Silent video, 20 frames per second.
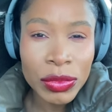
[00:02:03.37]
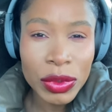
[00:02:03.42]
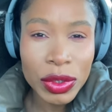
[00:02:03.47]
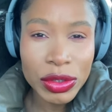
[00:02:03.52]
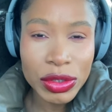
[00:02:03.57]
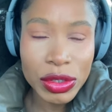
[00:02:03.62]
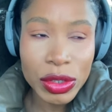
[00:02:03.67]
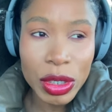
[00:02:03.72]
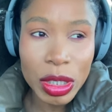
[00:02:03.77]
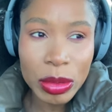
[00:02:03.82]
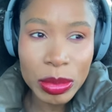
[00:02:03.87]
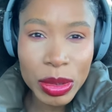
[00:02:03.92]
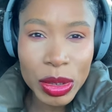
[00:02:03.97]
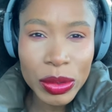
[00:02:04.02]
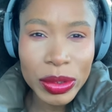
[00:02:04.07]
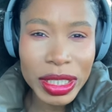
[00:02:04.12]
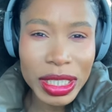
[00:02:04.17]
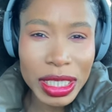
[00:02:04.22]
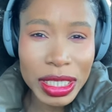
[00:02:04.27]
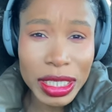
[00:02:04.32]
So I'll be
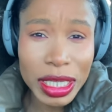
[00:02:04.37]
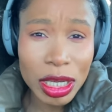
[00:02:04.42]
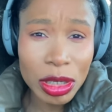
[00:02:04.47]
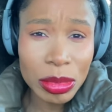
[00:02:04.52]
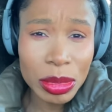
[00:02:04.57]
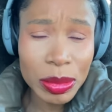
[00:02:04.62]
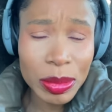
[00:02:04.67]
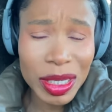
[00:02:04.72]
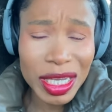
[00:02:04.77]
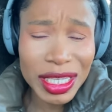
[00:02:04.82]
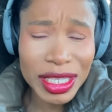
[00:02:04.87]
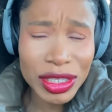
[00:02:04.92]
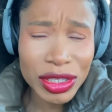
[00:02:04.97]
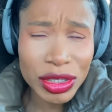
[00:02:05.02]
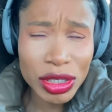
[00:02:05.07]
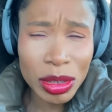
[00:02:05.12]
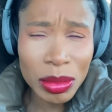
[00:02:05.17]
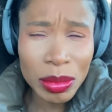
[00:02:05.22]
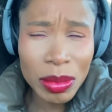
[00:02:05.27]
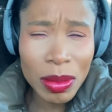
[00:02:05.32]
going in there, I'll be buying
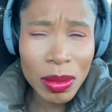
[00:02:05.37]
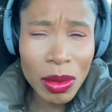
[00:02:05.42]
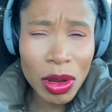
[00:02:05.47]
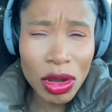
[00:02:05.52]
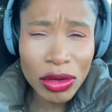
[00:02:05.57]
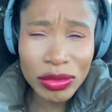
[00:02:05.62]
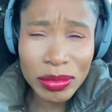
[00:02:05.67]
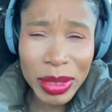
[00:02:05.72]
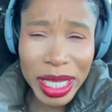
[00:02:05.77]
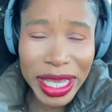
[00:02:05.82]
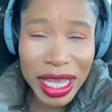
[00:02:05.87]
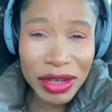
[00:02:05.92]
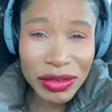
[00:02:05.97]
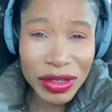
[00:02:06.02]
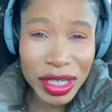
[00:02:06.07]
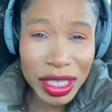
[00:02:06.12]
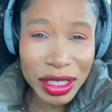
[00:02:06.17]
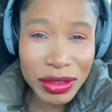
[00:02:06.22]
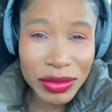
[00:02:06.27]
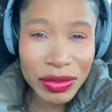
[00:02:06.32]
some of my
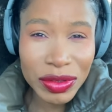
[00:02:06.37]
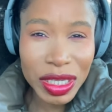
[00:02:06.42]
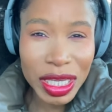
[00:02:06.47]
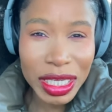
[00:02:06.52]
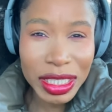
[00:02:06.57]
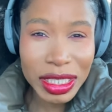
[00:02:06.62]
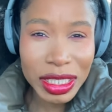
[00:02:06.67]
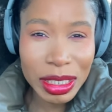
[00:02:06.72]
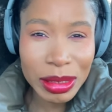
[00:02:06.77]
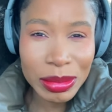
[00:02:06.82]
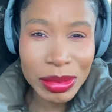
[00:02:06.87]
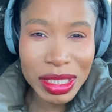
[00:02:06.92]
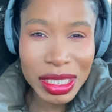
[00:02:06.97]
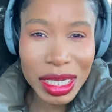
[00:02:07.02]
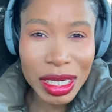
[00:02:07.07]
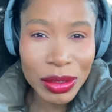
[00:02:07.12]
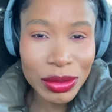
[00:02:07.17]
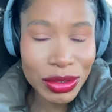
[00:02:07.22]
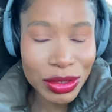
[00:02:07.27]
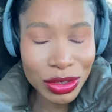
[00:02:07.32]
African food items,
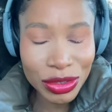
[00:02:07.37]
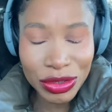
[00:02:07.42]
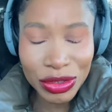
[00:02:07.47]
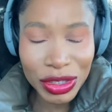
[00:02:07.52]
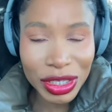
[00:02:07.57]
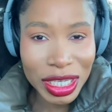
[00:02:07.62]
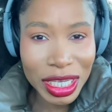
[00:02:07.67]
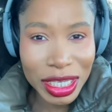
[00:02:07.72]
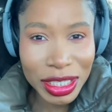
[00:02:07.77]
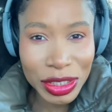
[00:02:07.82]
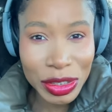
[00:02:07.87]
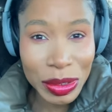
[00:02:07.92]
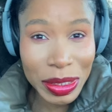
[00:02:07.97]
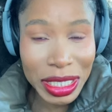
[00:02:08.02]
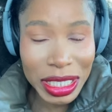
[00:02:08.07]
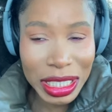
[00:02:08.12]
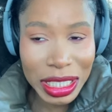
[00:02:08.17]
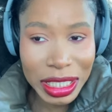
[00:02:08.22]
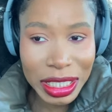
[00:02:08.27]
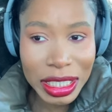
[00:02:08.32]
and I'll just show you guys
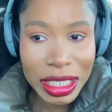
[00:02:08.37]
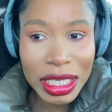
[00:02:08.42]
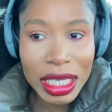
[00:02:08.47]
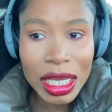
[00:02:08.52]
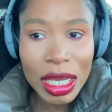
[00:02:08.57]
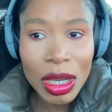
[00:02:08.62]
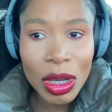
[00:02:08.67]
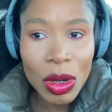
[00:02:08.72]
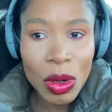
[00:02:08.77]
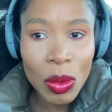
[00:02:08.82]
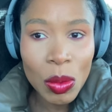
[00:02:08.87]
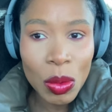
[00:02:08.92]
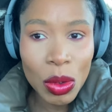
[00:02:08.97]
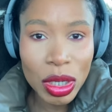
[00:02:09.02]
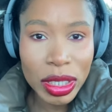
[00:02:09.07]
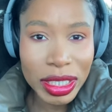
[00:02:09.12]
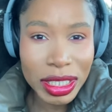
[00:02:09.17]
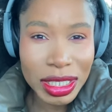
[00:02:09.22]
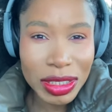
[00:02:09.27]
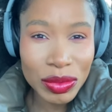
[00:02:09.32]
quickly
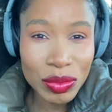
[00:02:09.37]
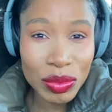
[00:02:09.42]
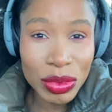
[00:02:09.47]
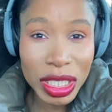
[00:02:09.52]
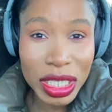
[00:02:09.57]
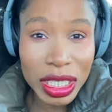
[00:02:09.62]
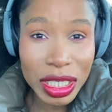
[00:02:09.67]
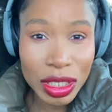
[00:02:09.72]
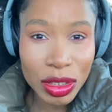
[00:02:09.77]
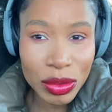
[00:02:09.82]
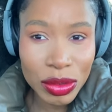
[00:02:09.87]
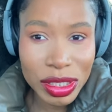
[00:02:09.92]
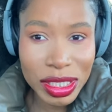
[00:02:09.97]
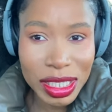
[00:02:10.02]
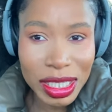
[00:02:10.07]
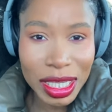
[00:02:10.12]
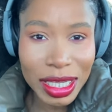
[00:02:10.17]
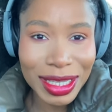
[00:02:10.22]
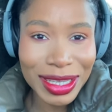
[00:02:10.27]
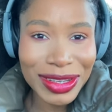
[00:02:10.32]
what it really
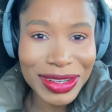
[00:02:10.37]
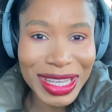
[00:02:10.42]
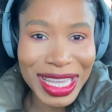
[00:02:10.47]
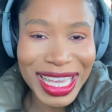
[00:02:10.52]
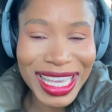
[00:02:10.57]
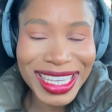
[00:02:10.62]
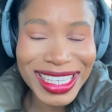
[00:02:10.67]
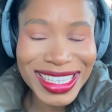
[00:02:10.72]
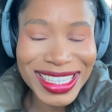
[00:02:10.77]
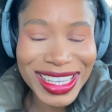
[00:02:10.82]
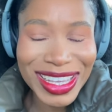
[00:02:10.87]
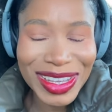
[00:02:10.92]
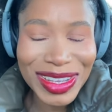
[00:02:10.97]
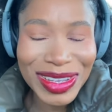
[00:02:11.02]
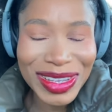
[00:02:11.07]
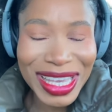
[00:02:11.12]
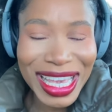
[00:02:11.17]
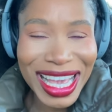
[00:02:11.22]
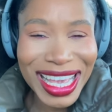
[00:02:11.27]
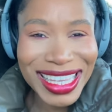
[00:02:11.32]
looks like. Okay, so
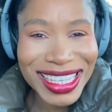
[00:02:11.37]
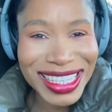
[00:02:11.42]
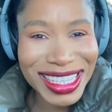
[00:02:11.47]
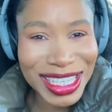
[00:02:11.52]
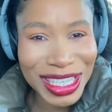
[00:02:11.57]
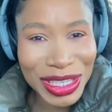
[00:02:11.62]
yeah, see